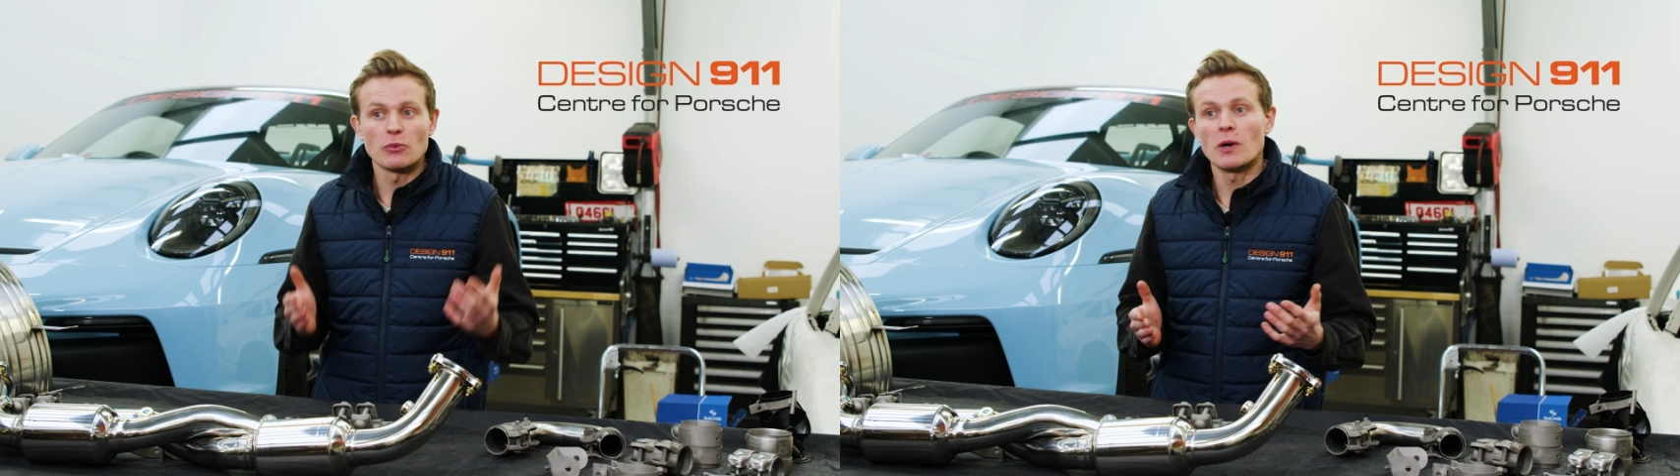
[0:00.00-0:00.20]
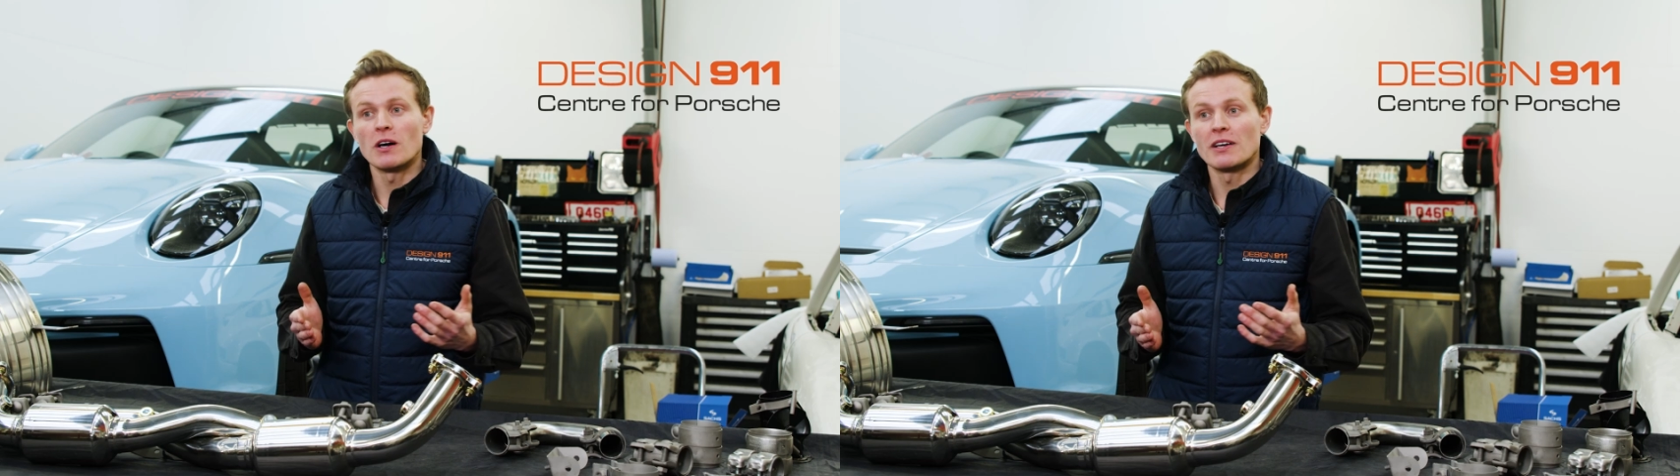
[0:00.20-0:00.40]

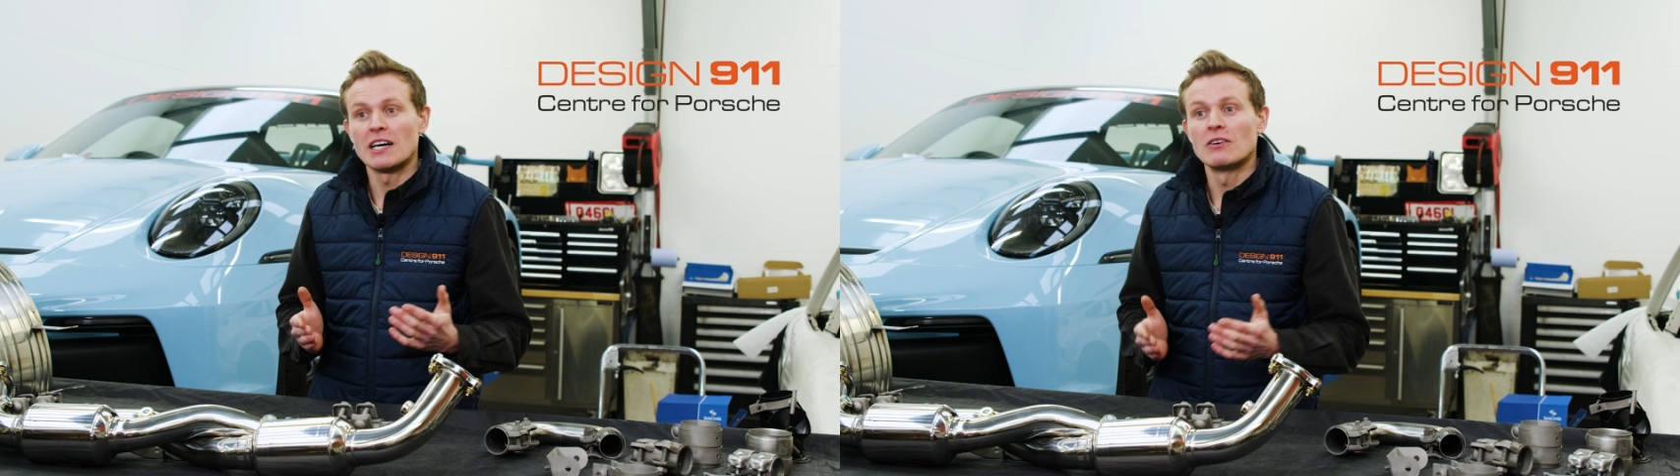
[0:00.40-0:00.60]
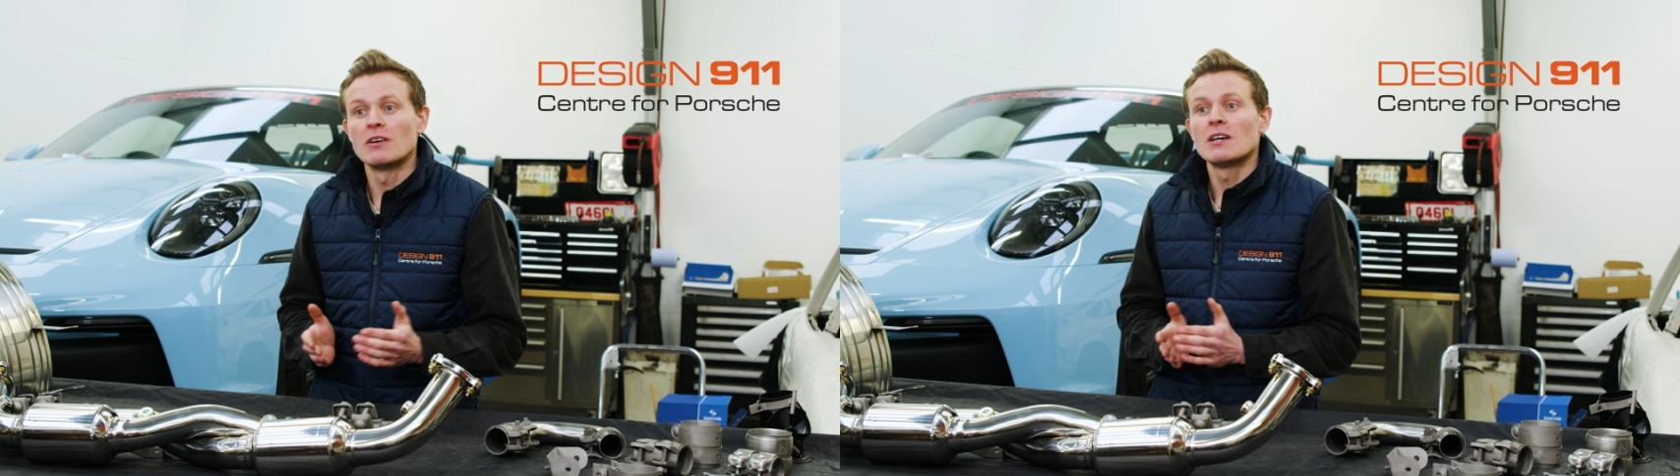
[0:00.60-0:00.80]
while
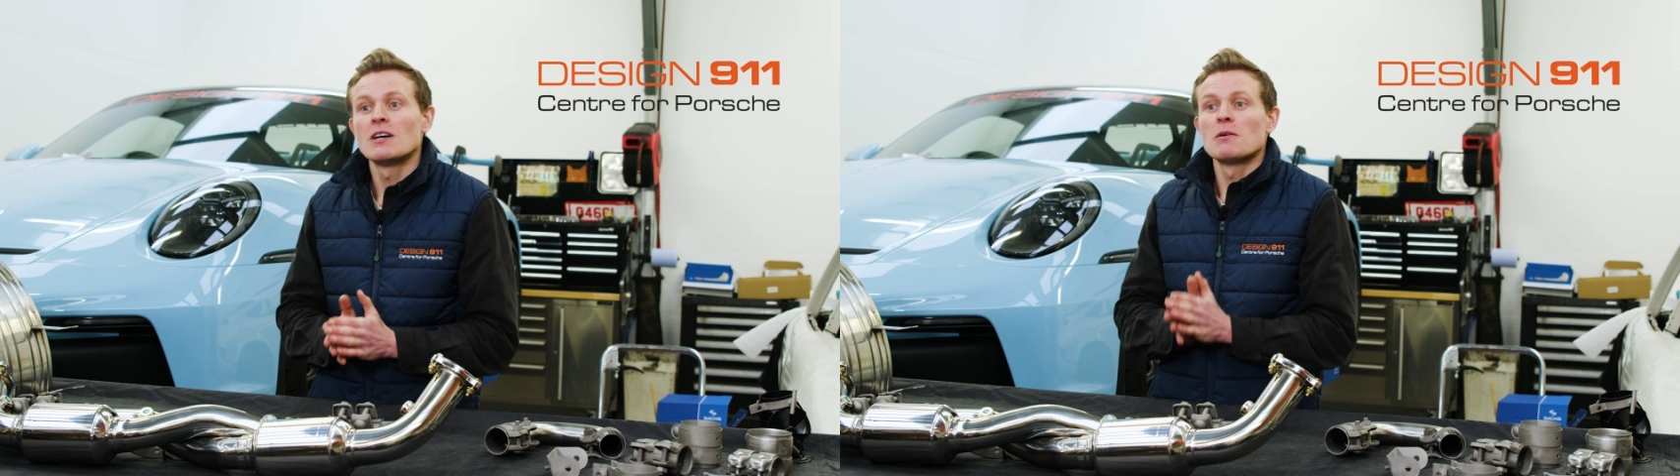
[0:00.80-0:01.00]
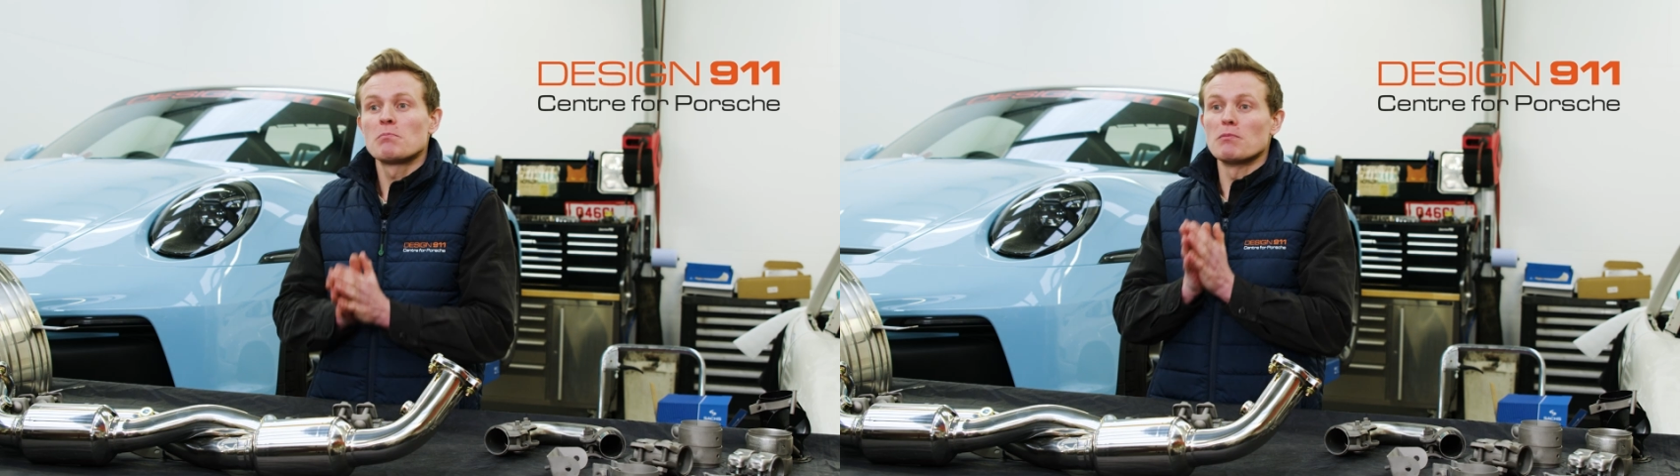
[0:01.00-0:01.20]
now.
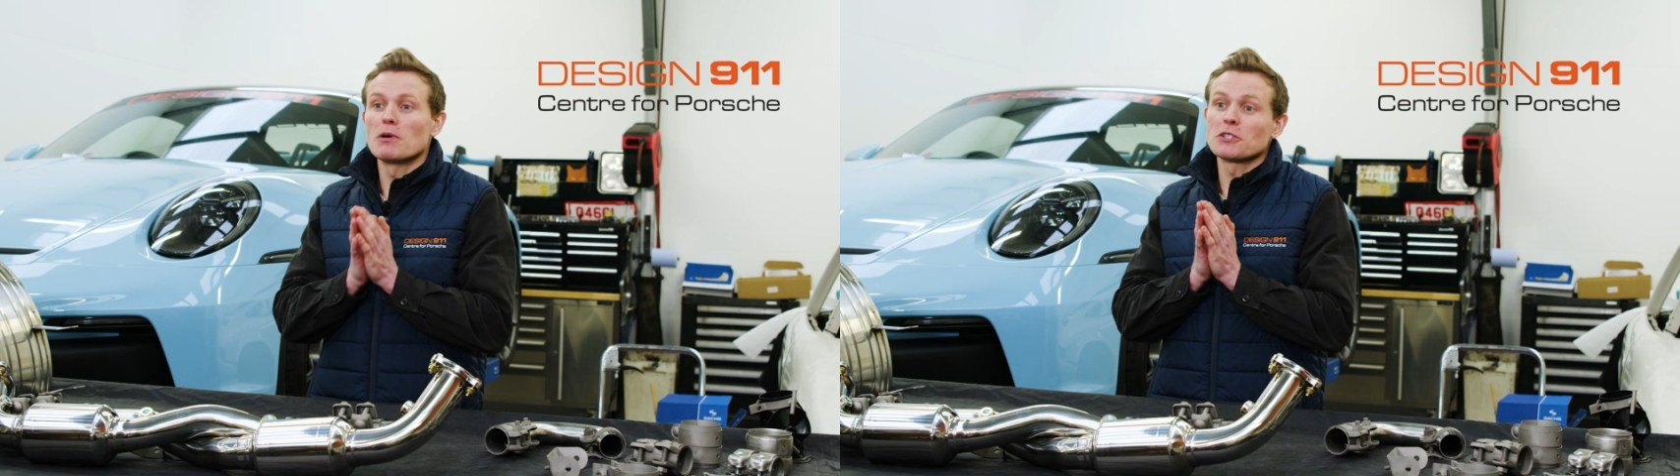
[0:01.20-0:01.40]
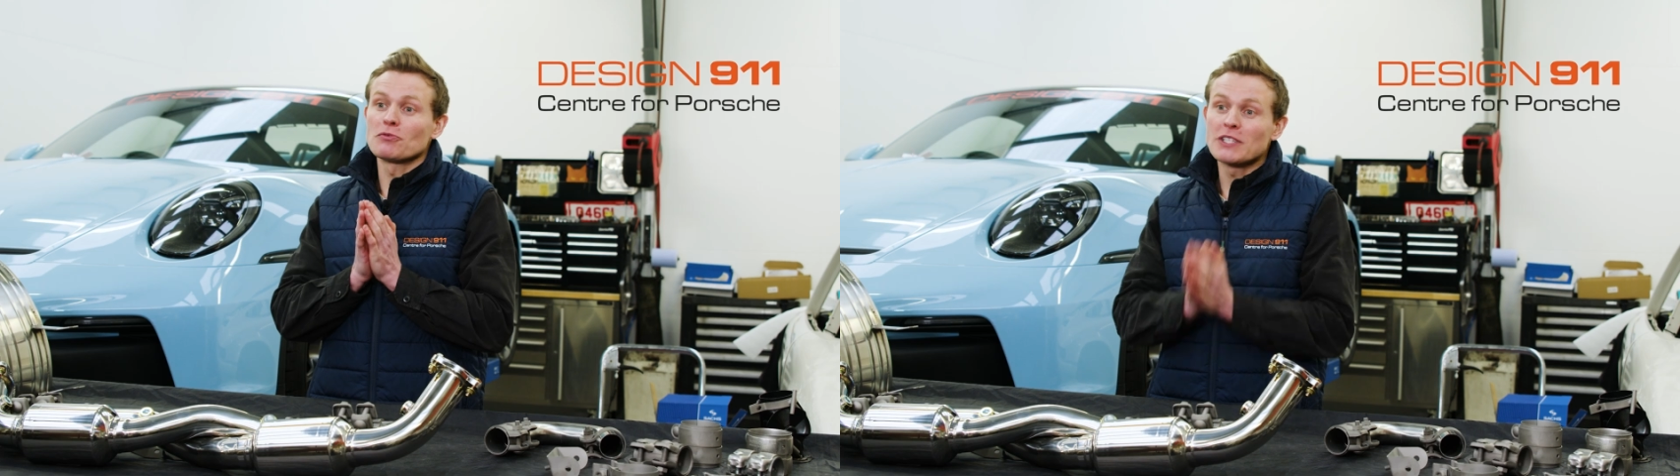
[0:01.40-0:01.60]
But
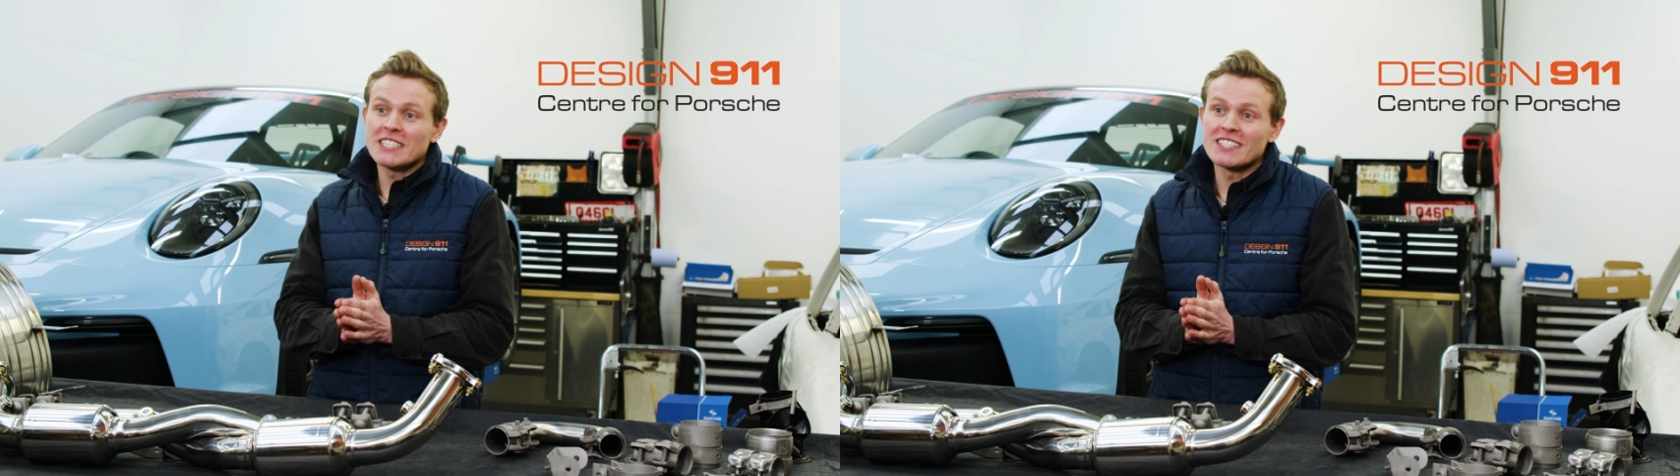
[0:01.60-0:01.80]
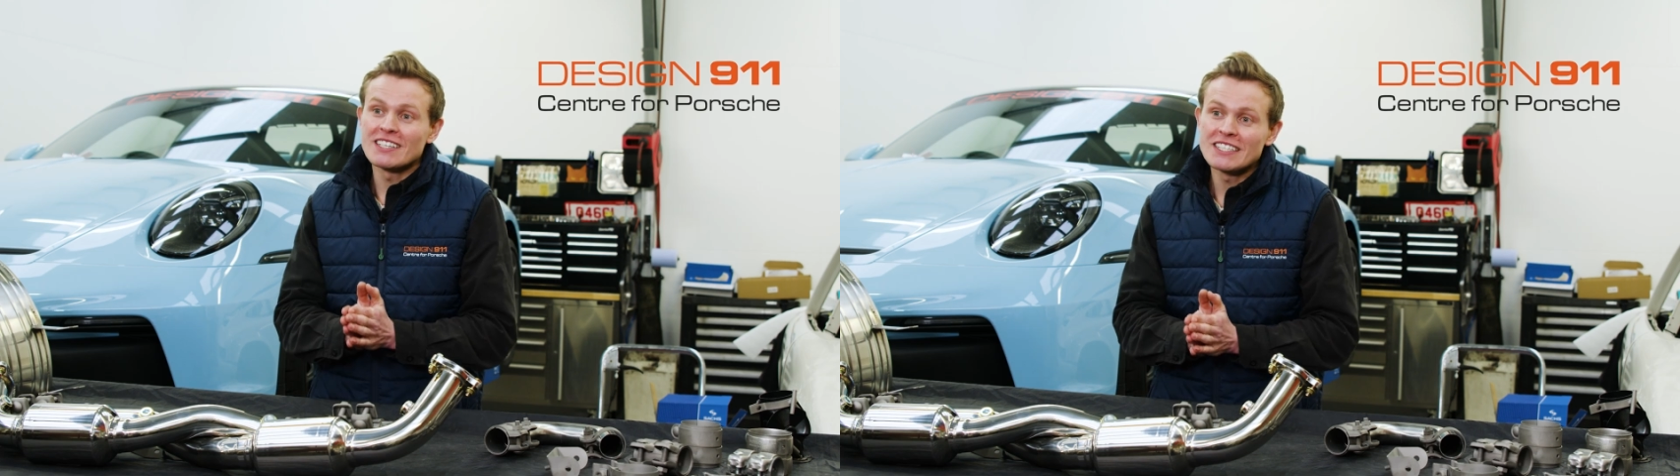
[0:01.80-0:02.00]
most
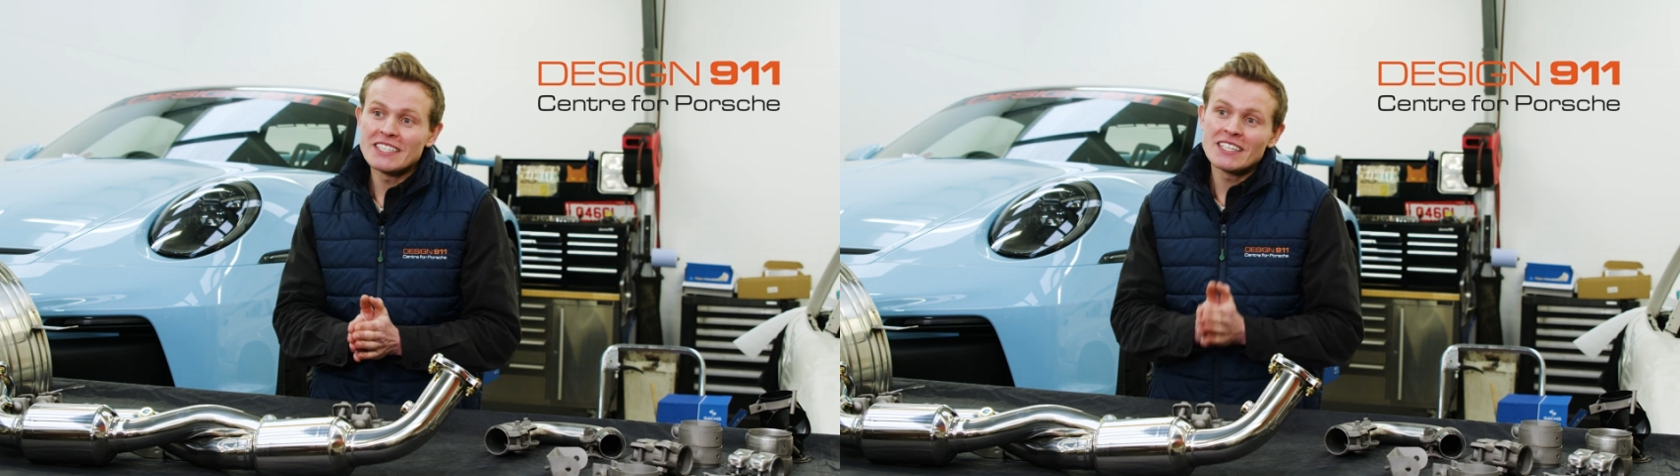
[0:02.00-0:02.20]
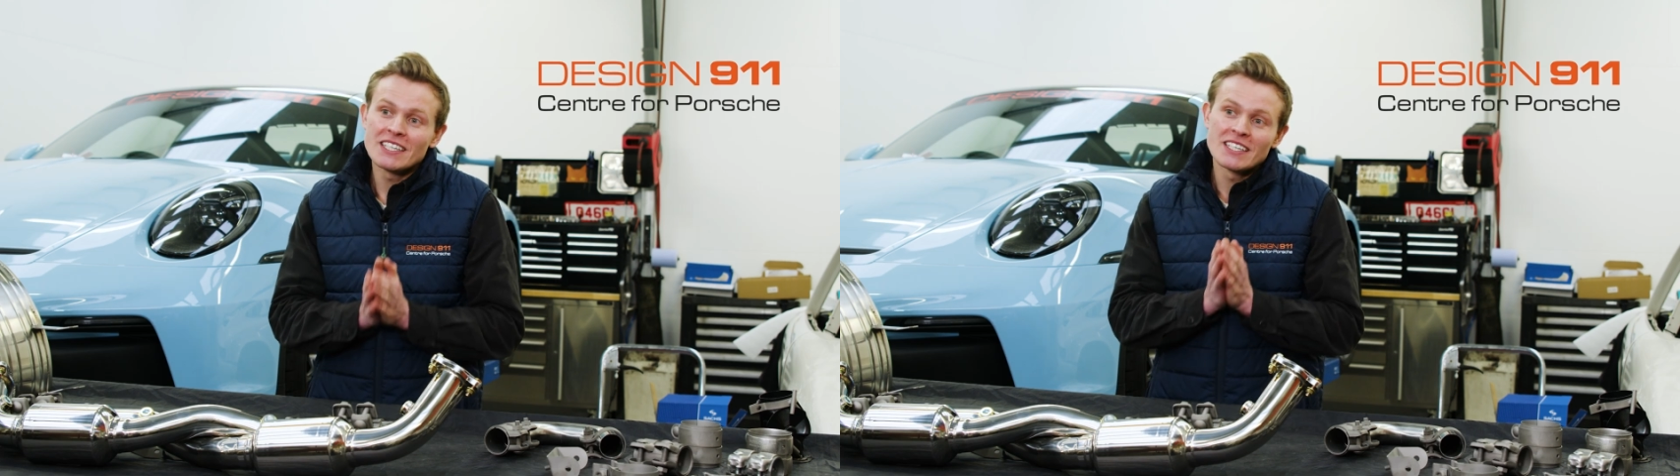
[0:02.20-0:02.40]
recently,